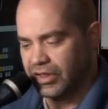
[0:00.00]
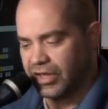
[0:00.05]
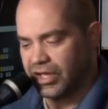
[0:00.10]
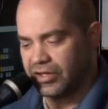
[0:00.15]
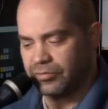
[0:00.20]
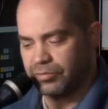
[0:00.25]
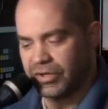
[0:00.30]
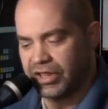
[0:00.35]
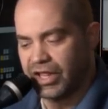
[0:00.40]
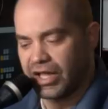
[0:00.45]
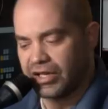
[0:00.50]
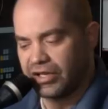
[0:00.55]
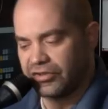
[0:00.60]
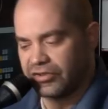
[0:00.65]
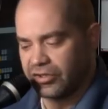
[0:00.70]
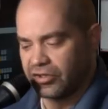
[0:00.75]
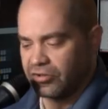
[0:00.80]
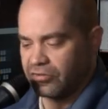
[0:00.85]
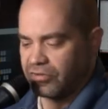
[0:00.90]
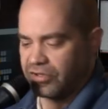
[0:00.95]
that, but that
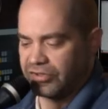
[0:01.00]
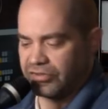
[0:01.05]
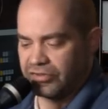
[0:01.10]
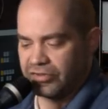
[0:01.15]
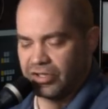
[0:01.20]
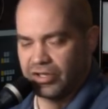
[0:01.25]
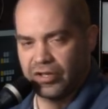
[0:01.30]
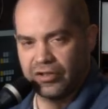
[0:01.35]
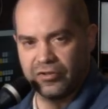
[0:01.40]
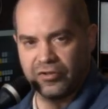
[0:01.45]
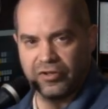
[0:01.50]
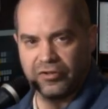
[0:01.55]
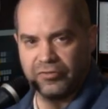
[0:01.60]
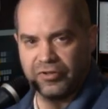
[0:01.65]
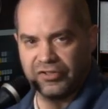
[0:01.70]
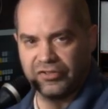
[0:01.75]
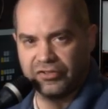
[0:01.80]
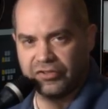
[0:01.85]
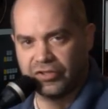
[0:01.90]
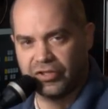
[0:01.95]
is a good reason, another good
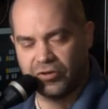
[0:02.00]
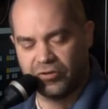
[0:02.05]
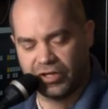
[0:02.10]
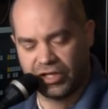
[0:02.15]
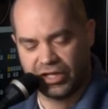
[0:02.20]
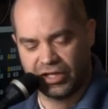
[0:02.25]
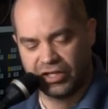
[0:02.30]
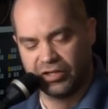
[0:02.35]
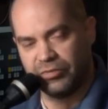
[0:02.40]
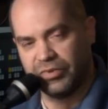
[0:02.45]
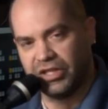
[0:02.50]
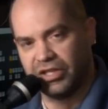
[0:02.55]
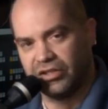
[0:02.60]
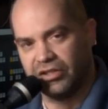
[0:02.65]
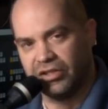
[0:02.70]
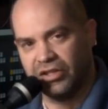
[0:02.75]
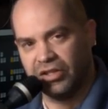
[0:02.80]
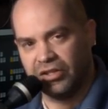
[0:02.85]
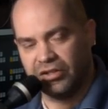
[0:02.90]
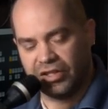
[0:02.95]
reason to go to N A B.